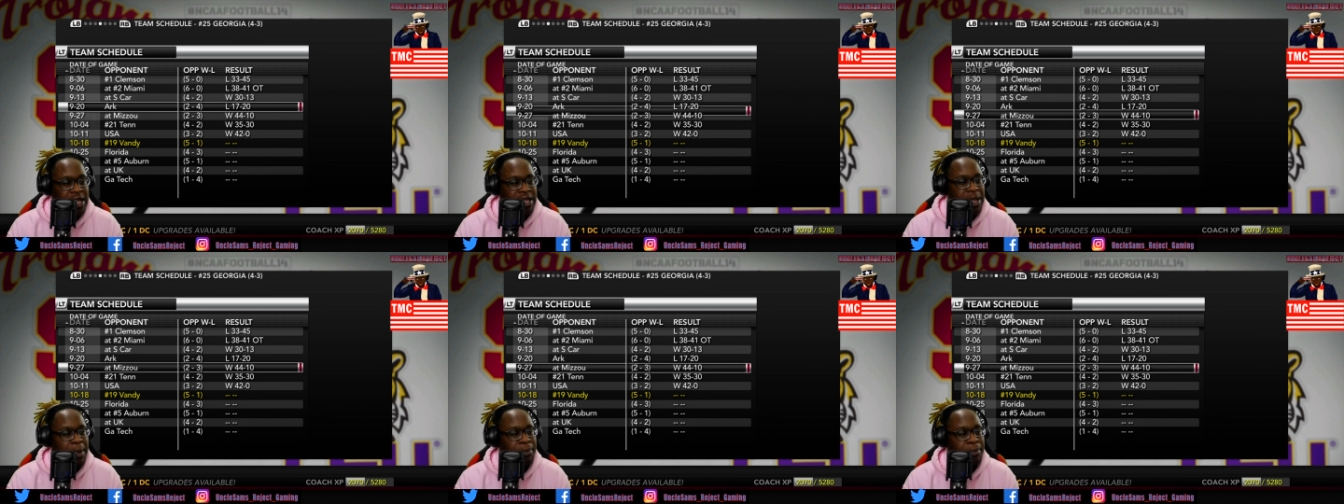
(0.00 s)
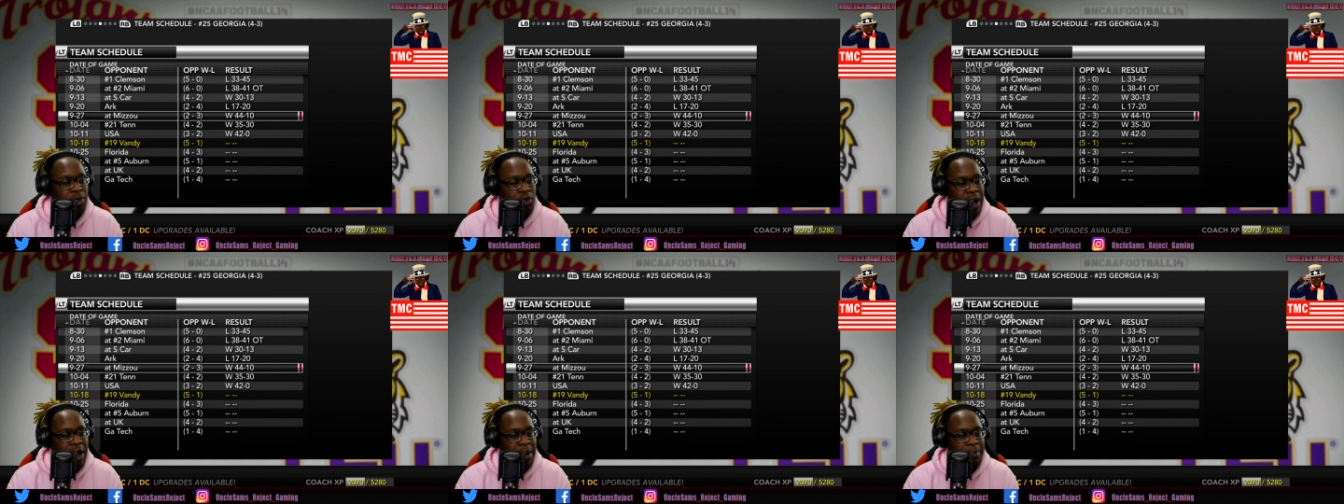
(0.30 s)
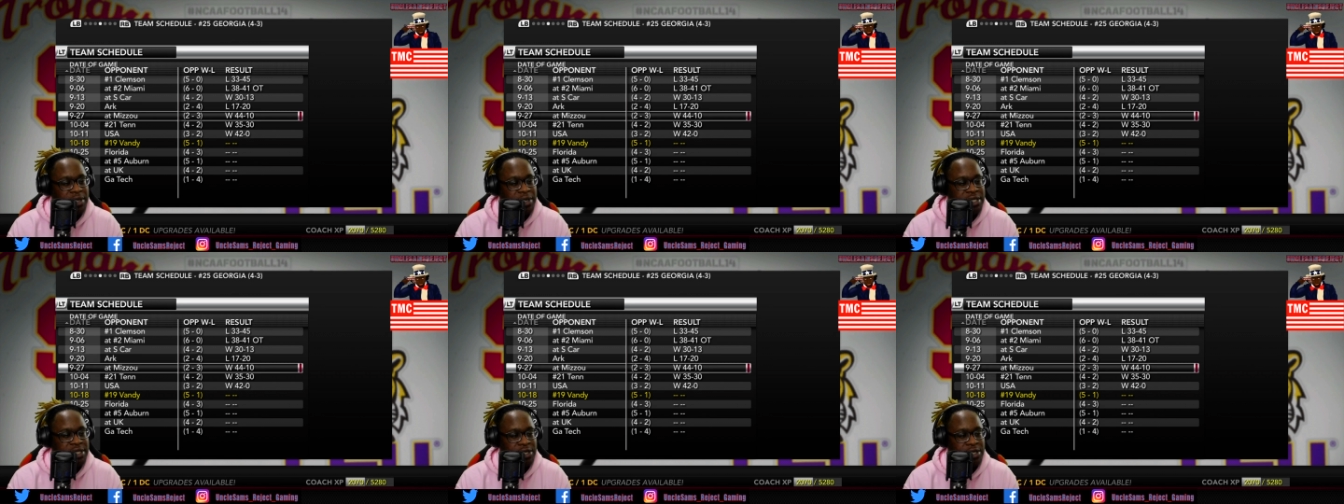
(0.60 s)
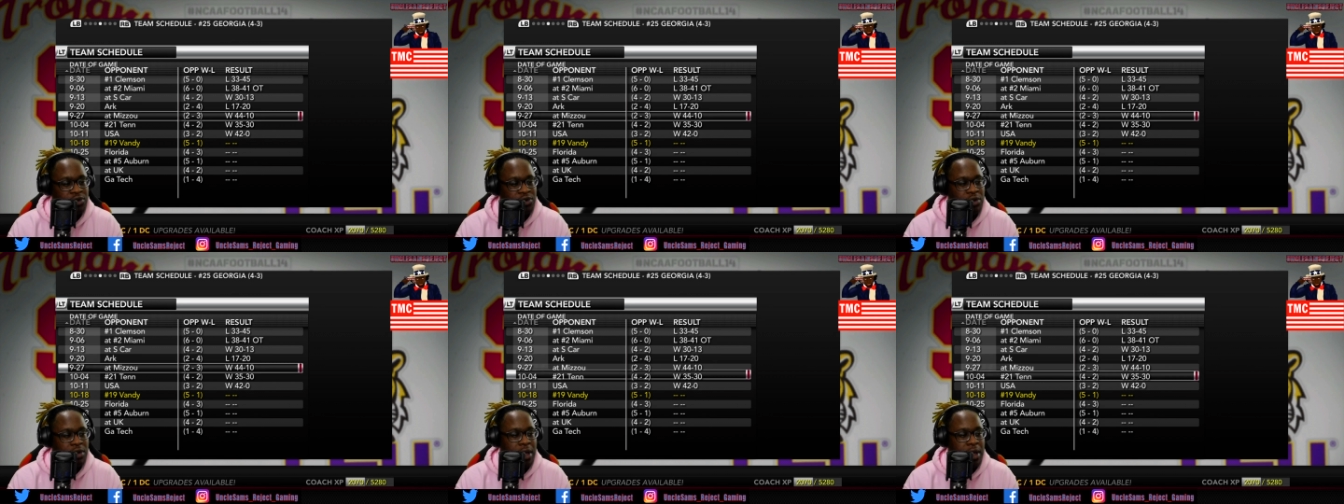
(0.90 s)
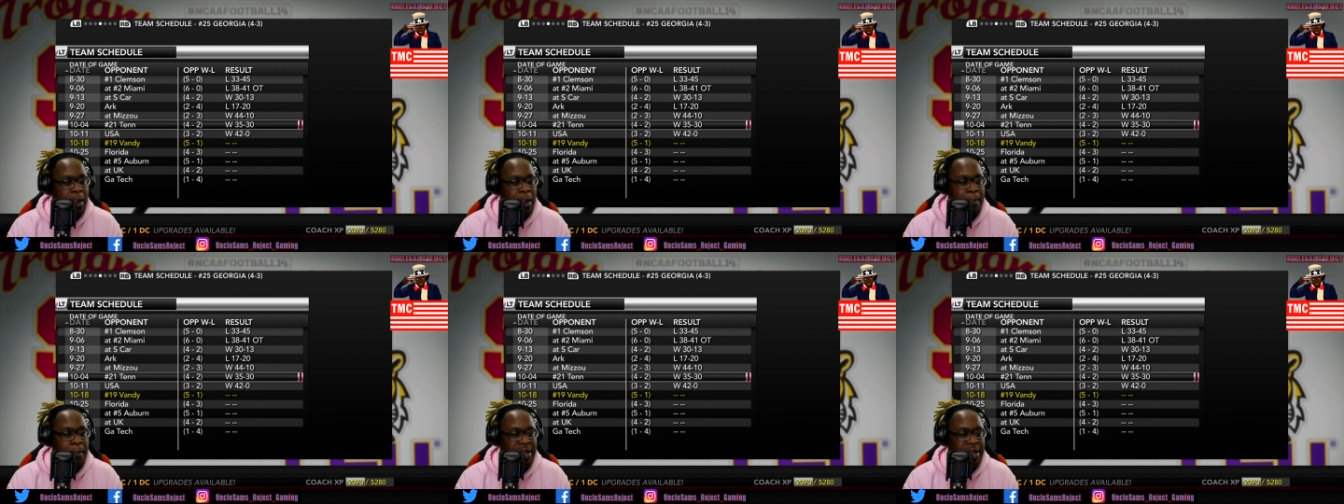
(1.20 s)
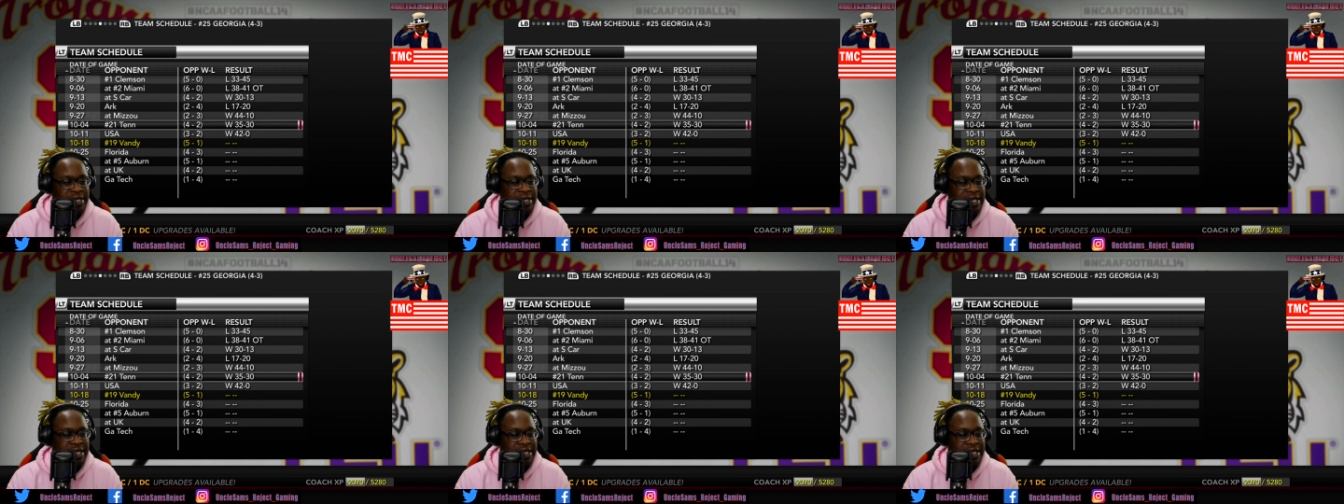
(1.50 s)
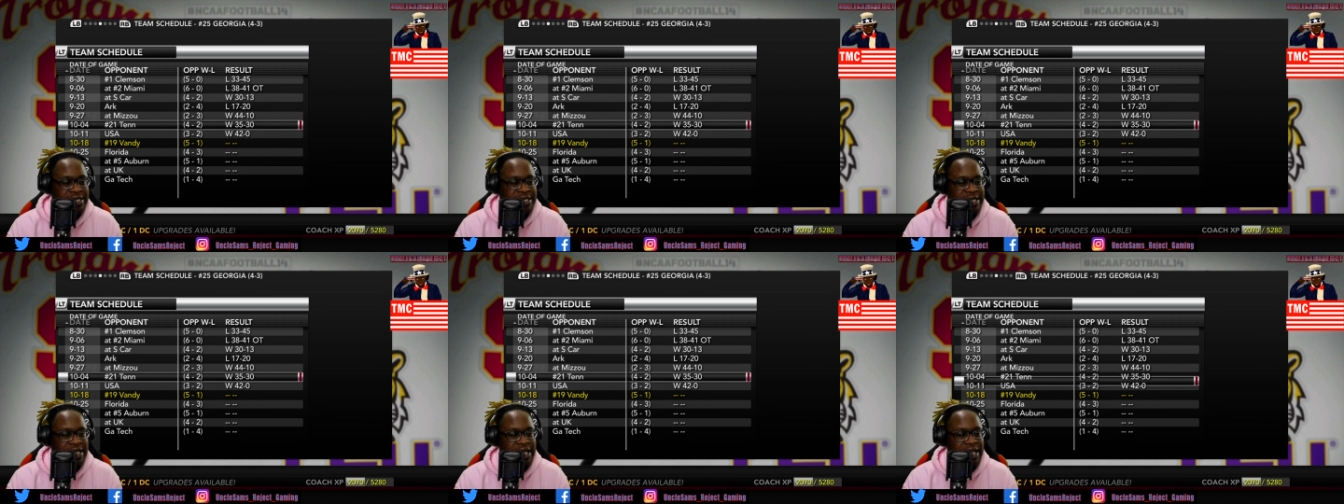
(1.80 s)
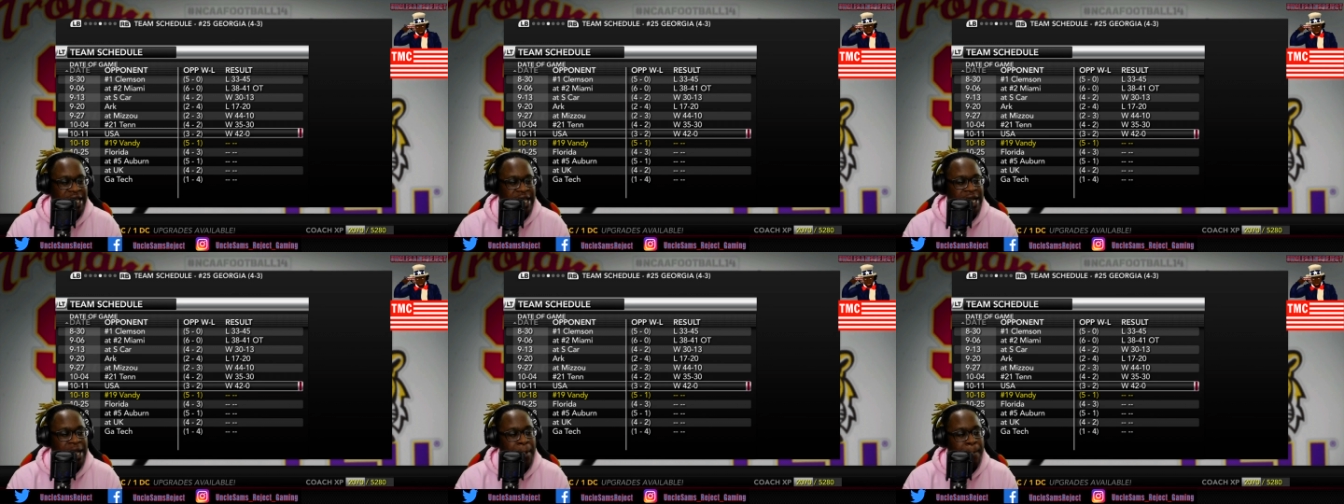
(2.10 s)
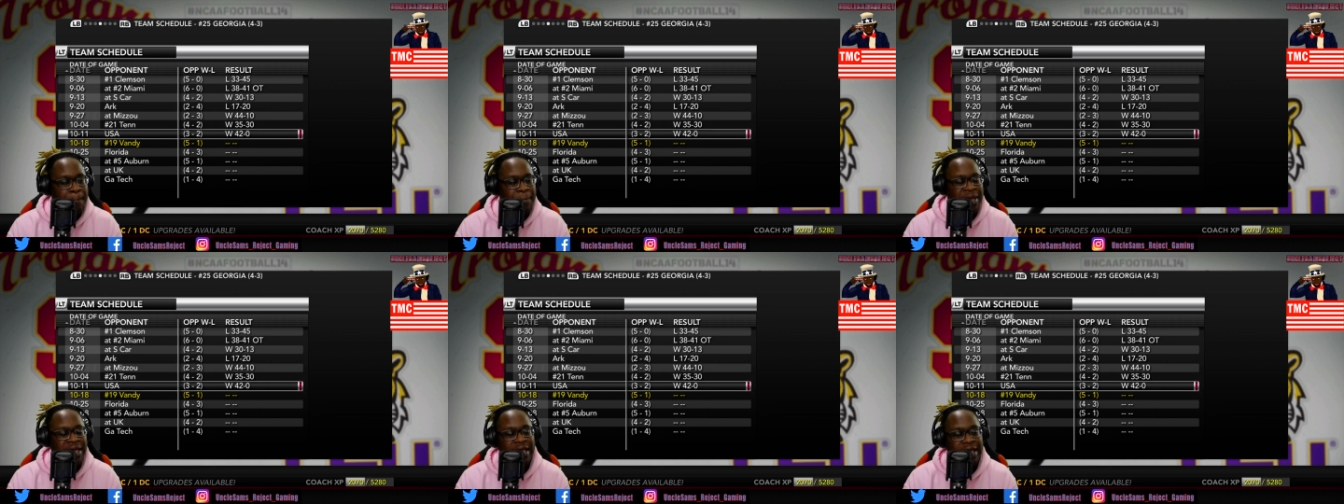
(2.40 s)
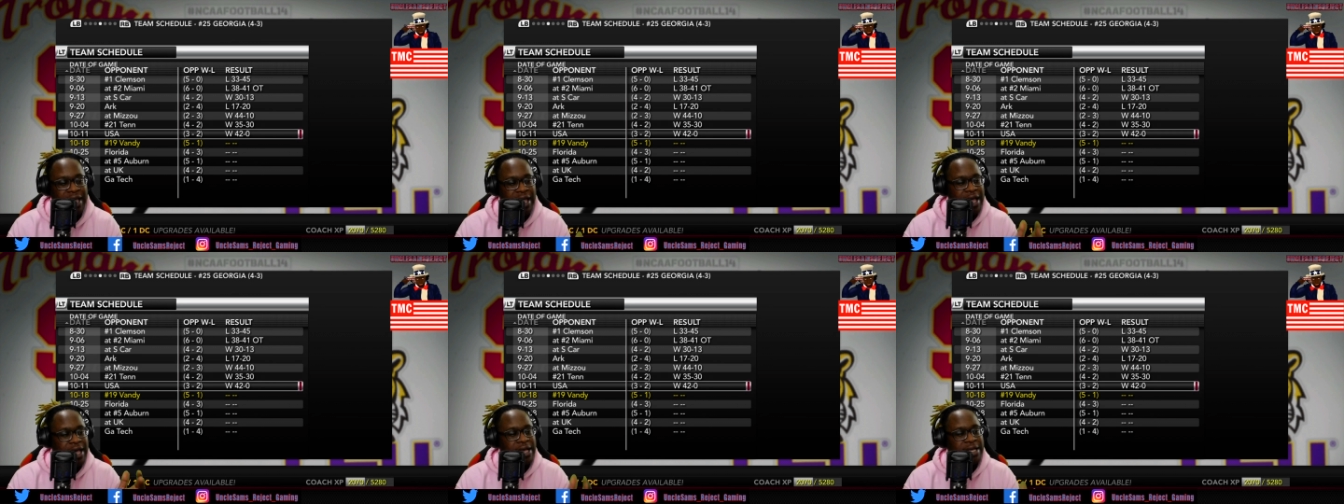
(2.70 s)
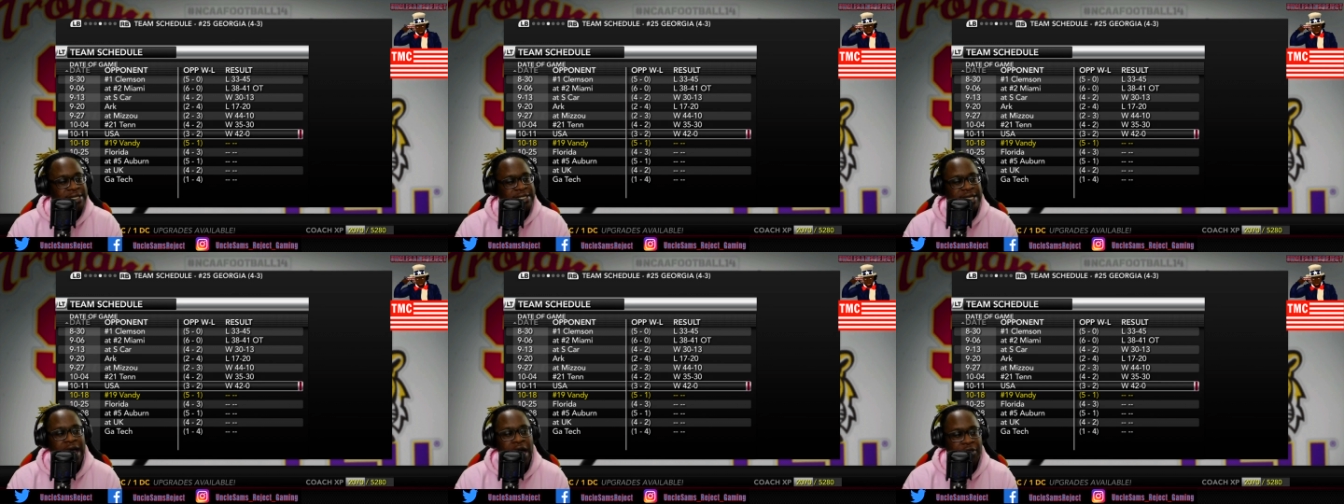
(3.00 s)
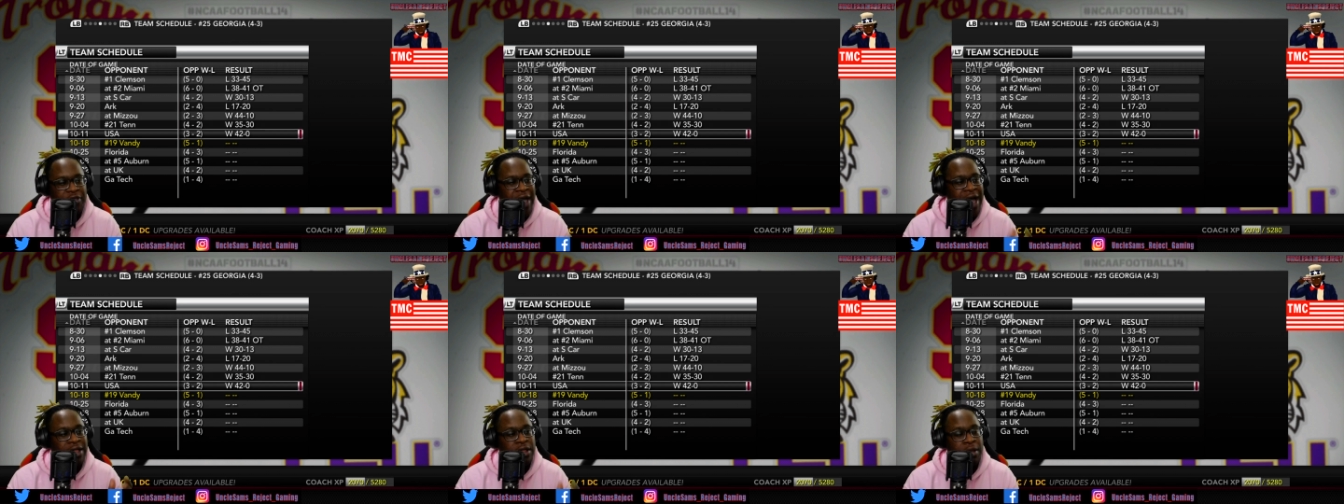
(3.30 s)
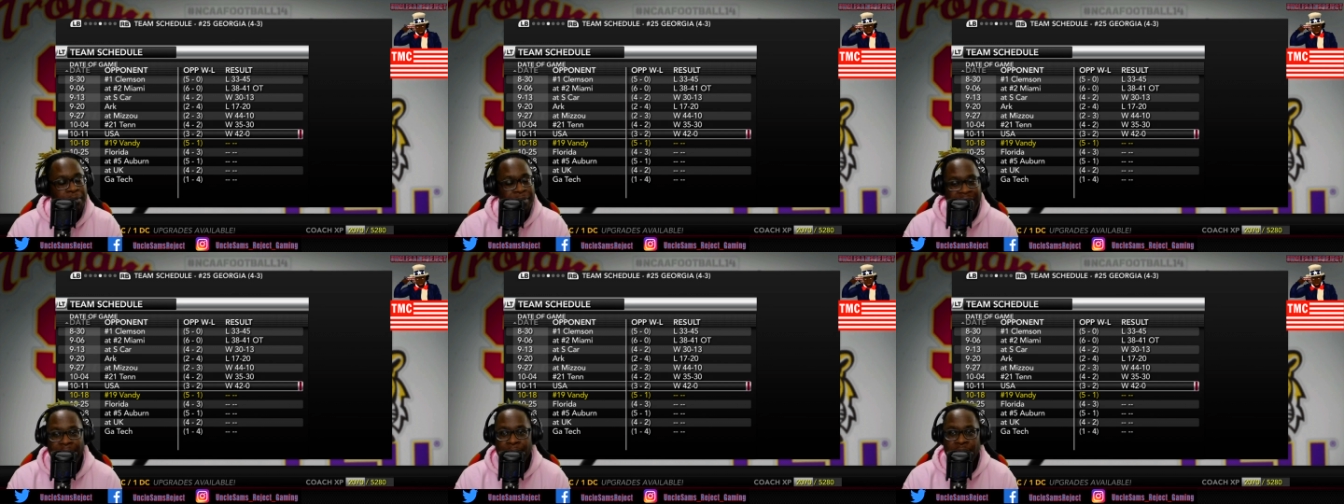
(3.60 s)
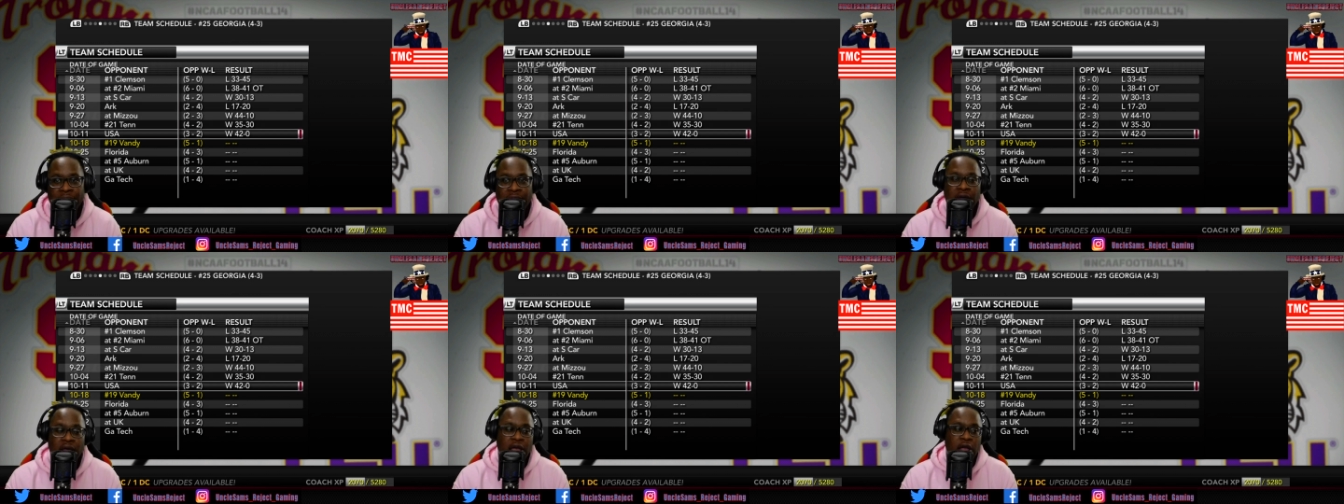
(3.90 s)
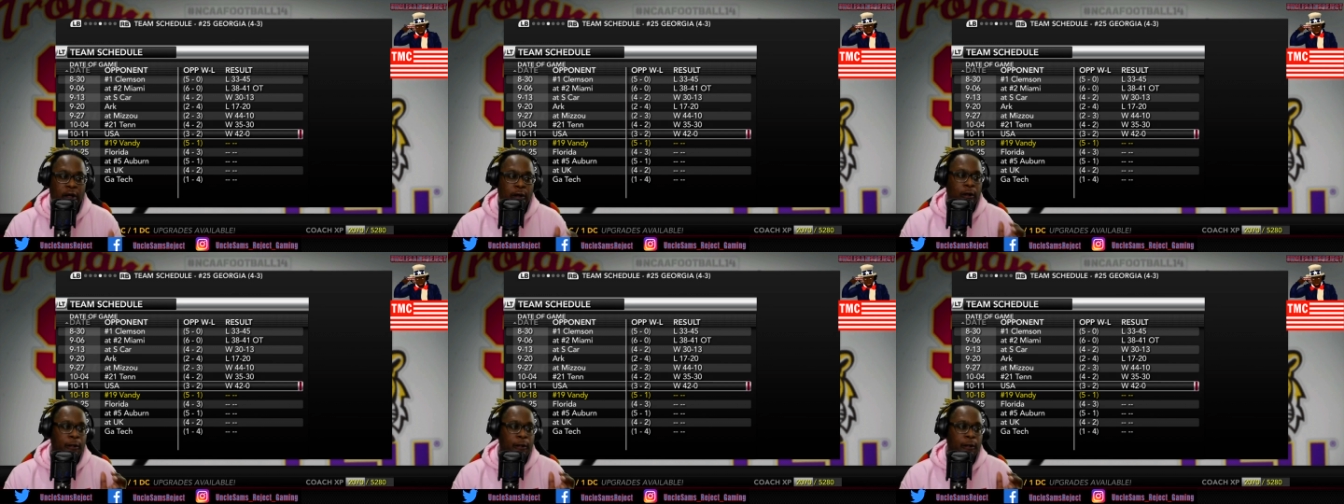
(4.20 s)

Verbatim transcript: Then blew out Mizzou, beat Tennessee, and then beat South Alabama.